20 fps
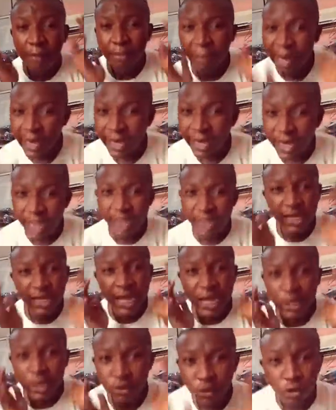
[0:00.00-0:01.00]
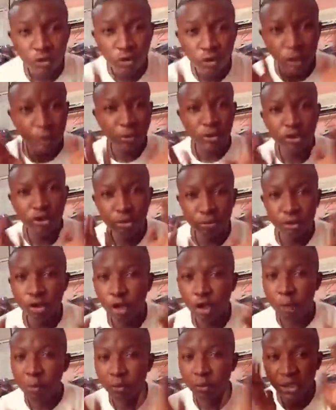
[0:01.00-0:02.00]
Markets are not supposed to be
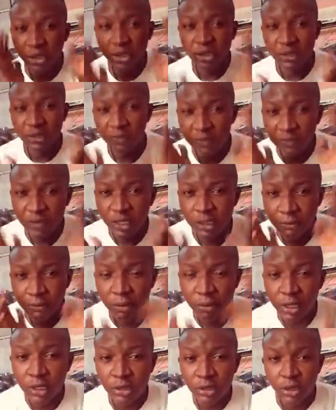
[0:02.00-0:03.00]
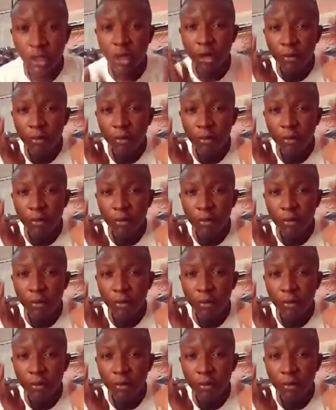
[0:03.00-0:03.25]
open in the first place,